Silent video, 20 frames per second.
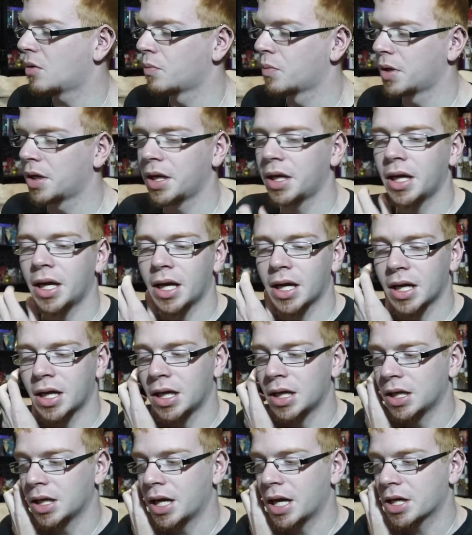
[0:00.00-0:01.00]
a really a
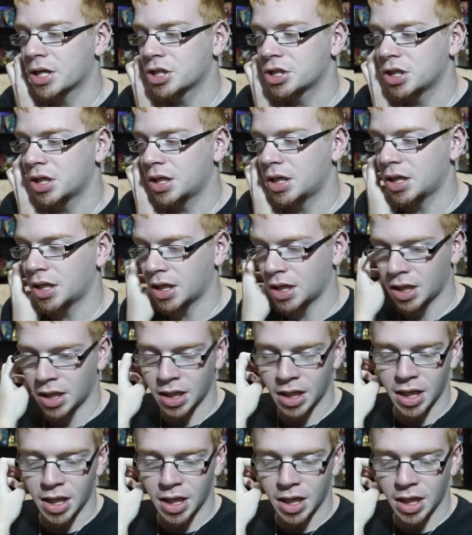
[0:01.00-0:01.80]
collection